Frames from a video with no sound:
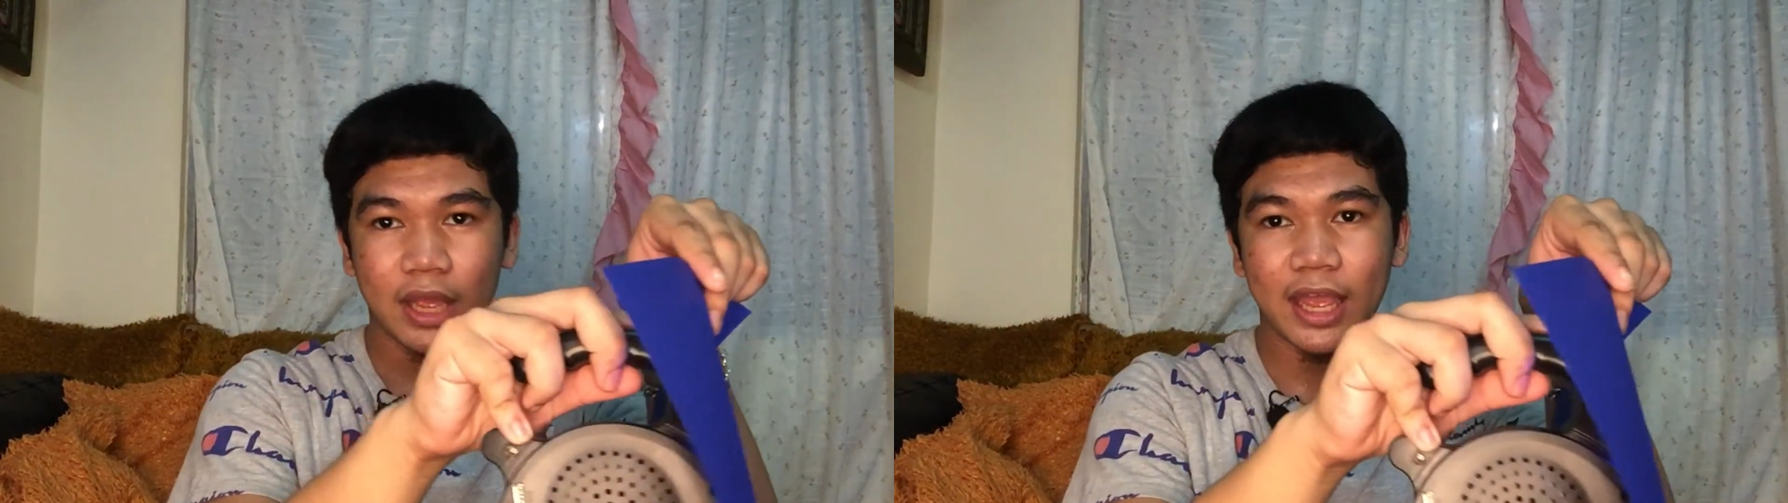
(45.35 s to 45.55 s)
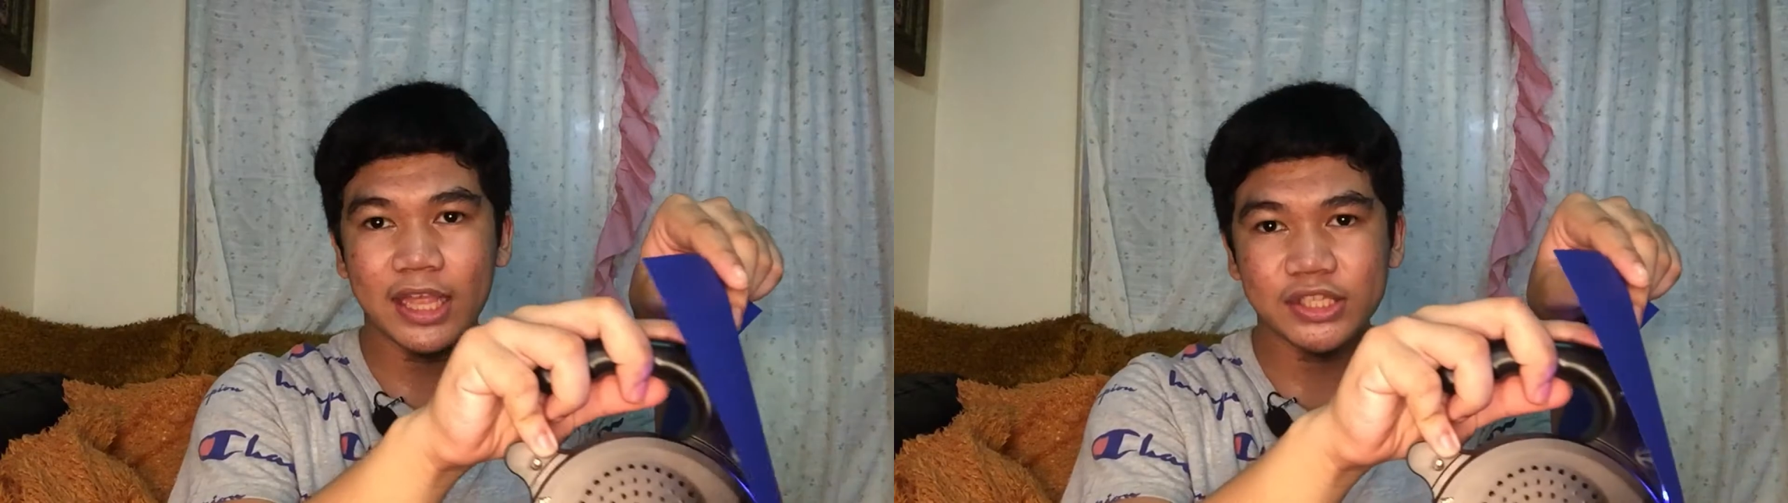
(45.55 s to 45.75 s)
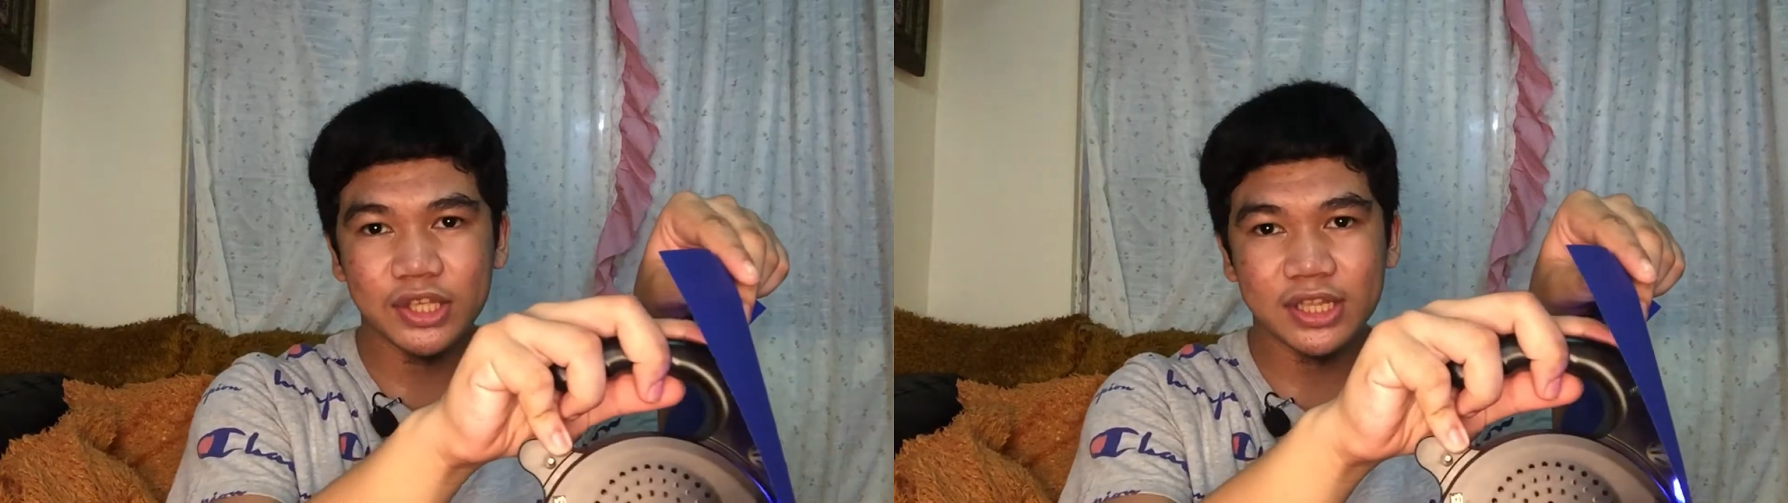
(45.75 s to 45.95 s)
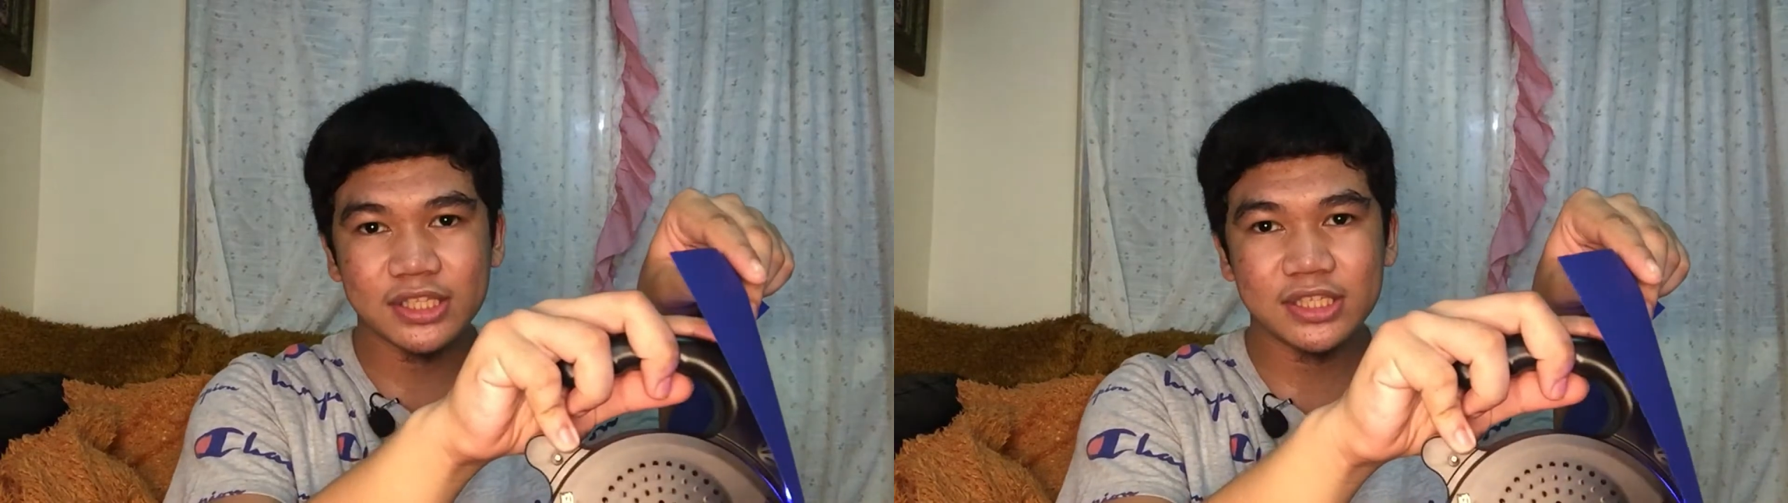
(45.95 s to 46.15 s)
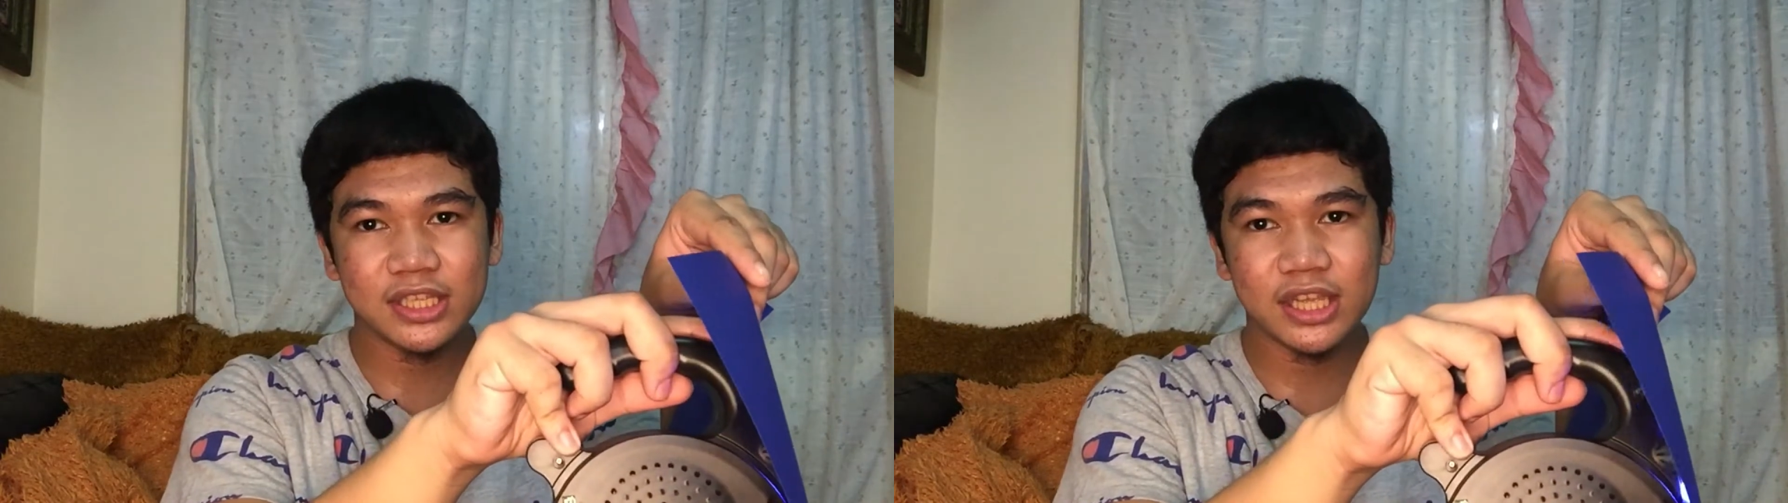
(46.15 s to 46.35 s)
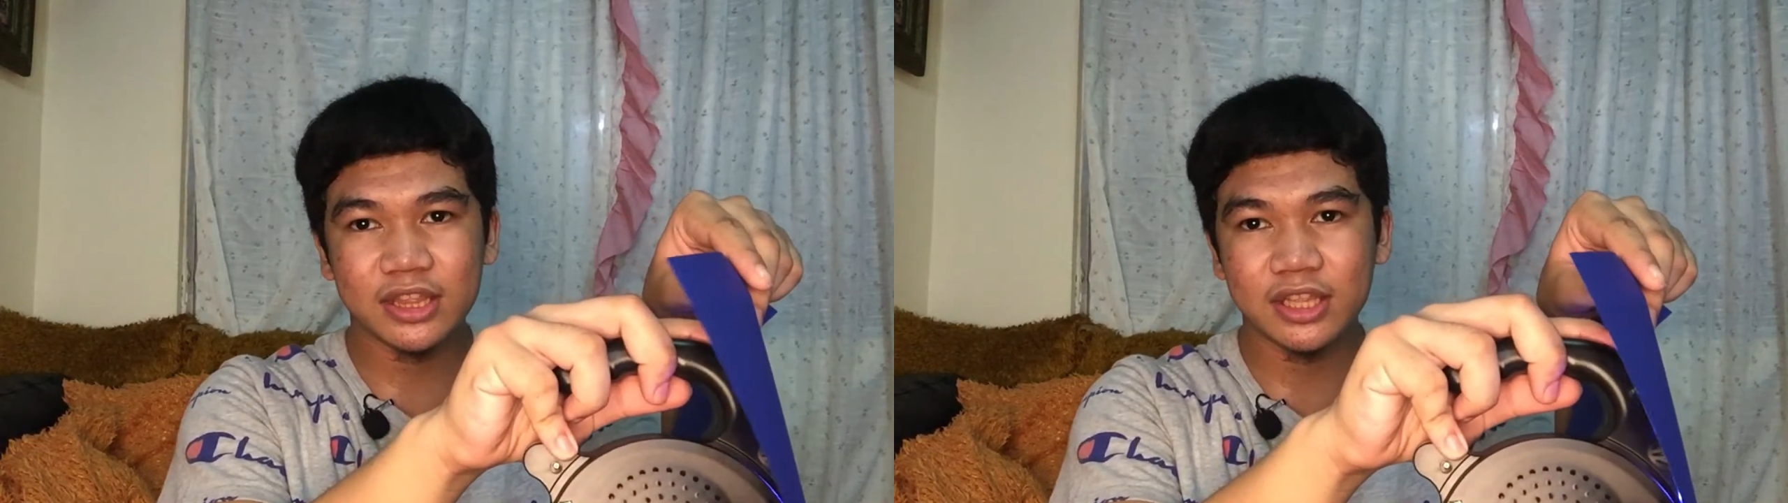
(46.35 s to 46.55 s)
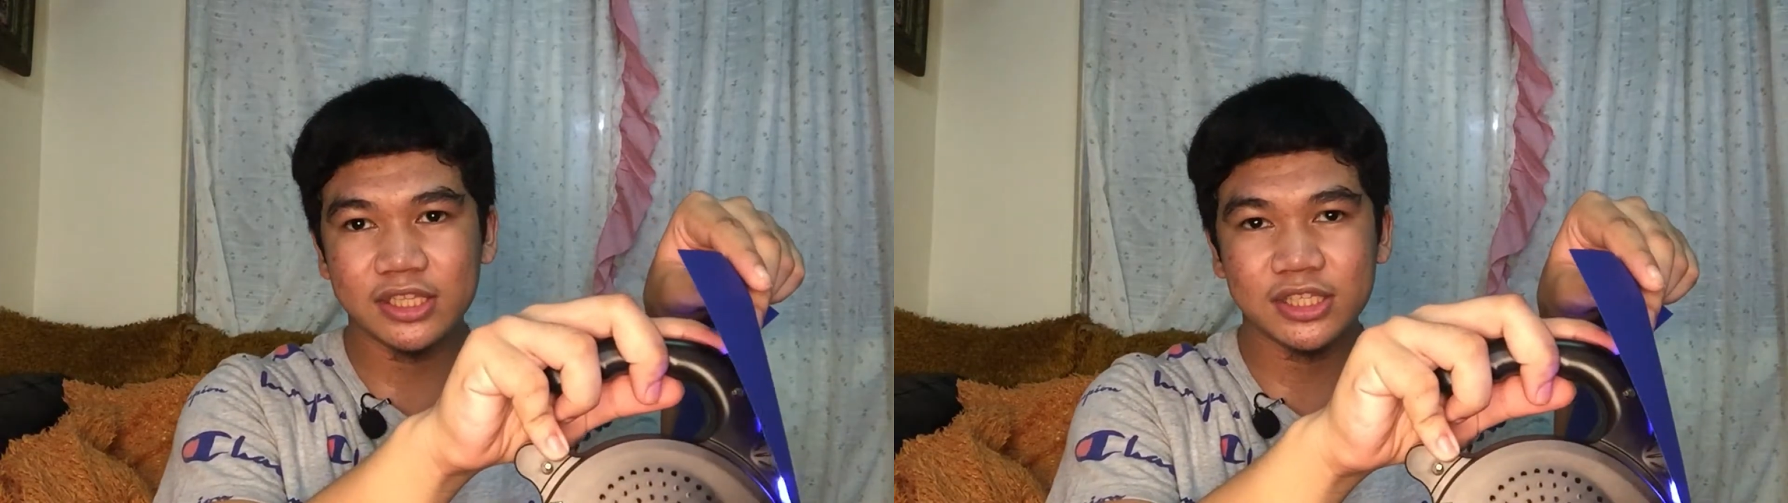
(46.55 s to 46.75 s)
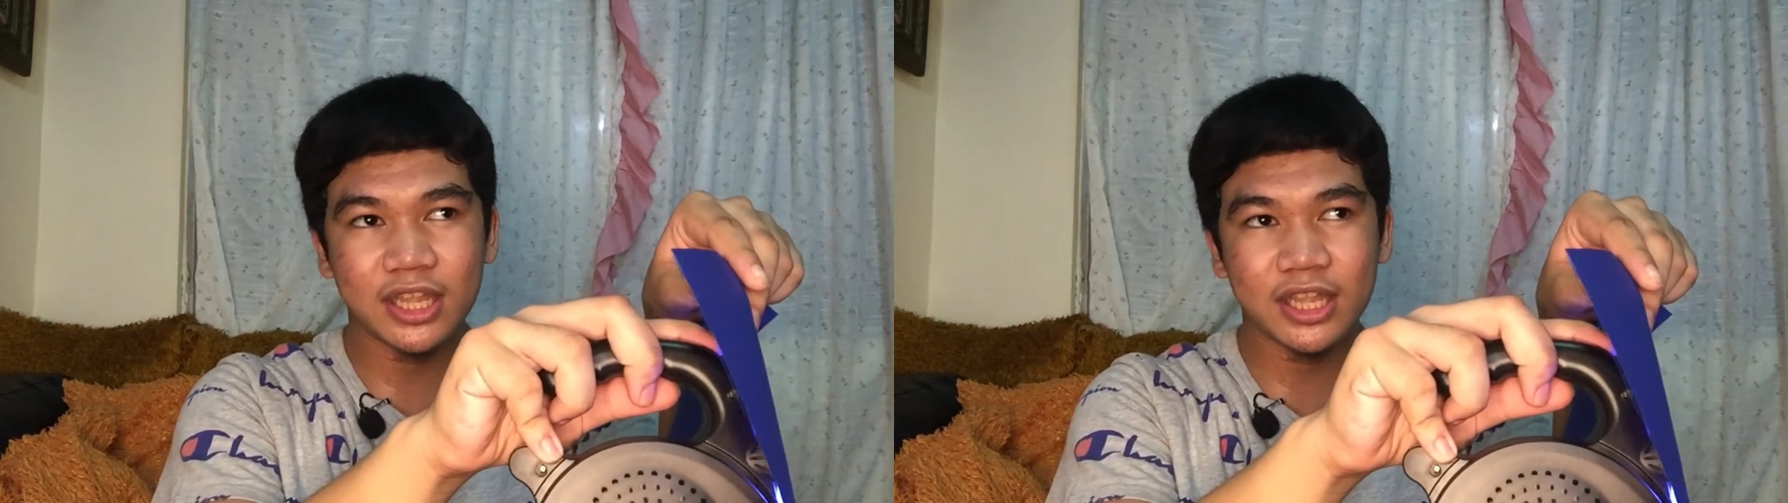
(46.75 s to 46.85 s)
As you can see, it does